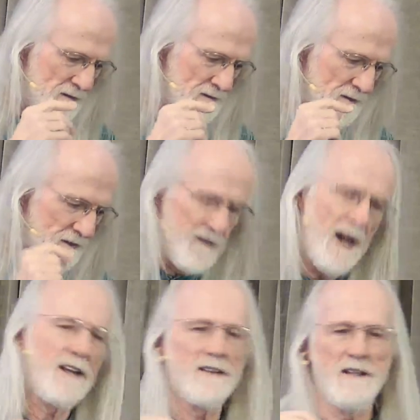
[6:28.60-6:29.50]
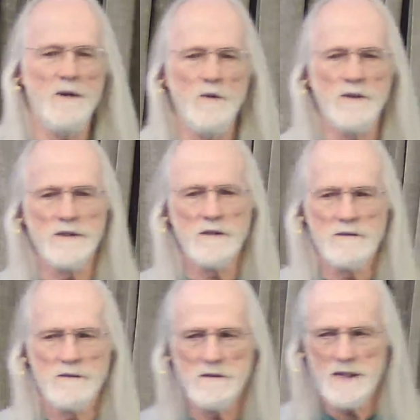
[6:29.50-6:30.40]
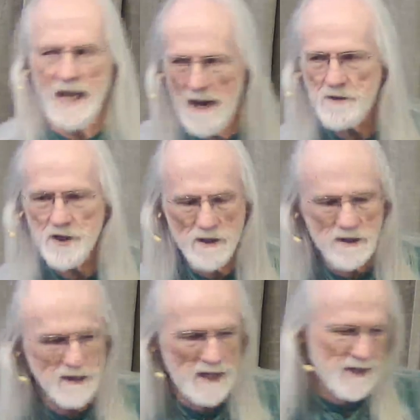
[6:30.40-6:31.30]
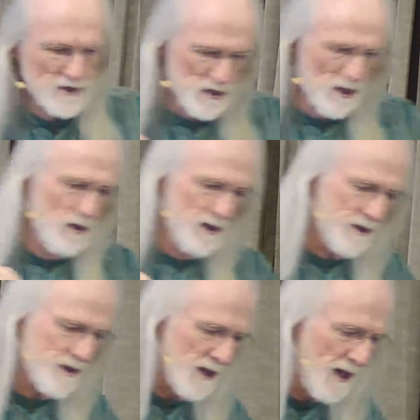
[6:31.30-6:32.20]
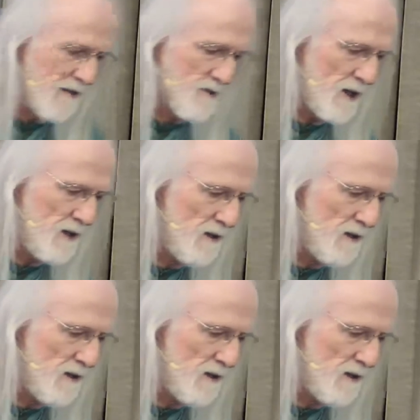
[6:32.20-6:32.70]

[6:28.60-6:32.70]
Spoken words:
the fact that he was captured and sold into slavery